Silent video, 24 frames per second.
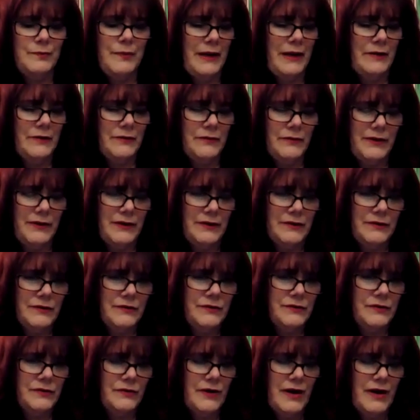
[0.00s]
beta
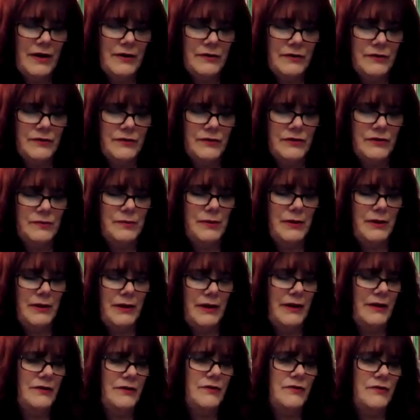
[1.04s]
readers or editors
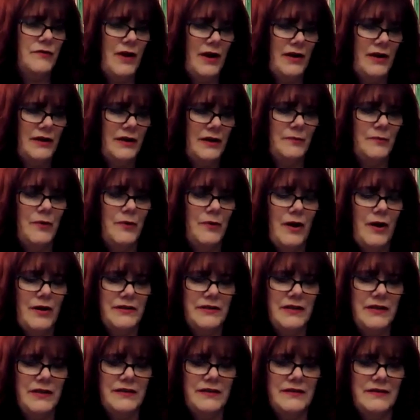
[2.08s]
play in your writing
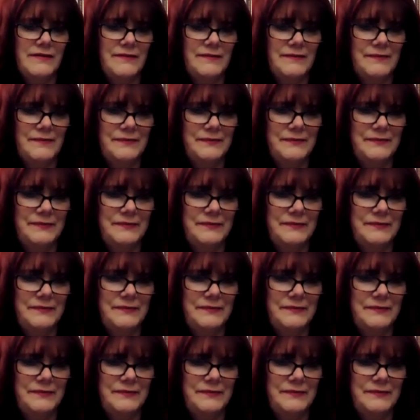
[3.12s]
process?